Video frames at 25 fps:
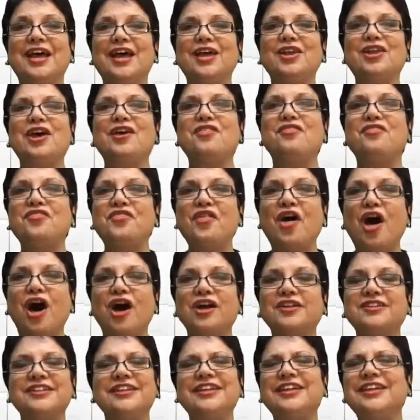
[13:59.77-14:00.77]
and I
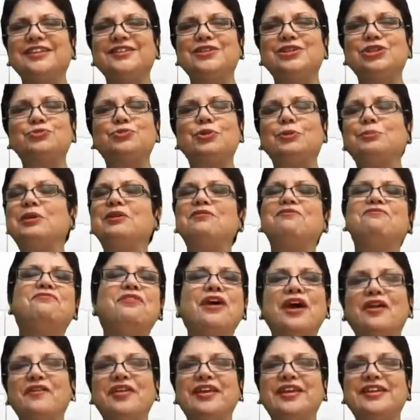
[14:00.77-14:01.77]
thought English will be
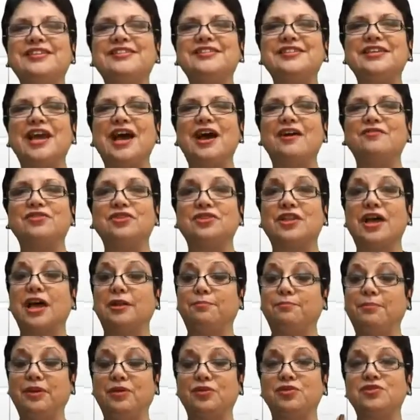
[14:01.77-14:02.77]
very easy after
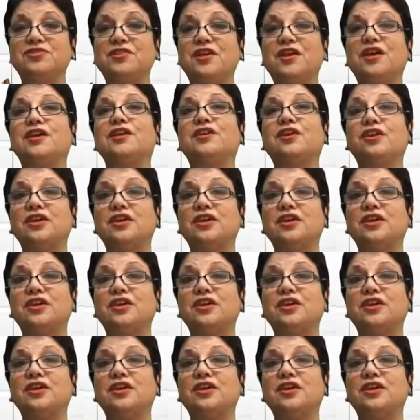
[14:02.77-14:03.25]
that because they are